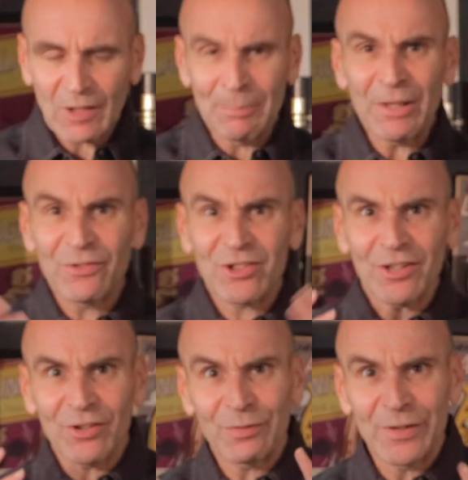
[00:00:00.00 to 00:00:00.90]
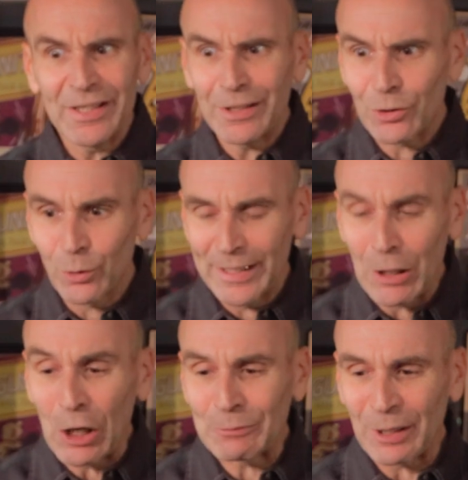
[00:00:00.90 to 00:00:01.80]
bit of schizophrenia going
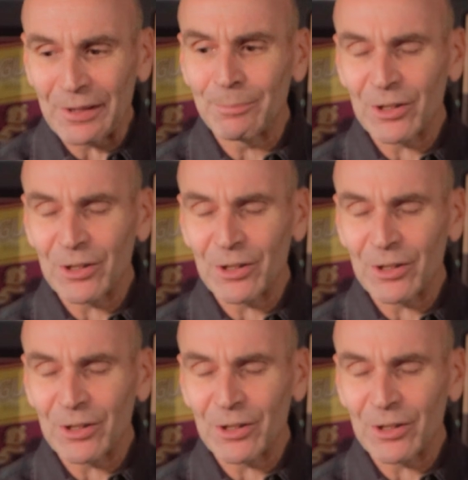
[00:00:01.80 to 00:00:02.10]
on with it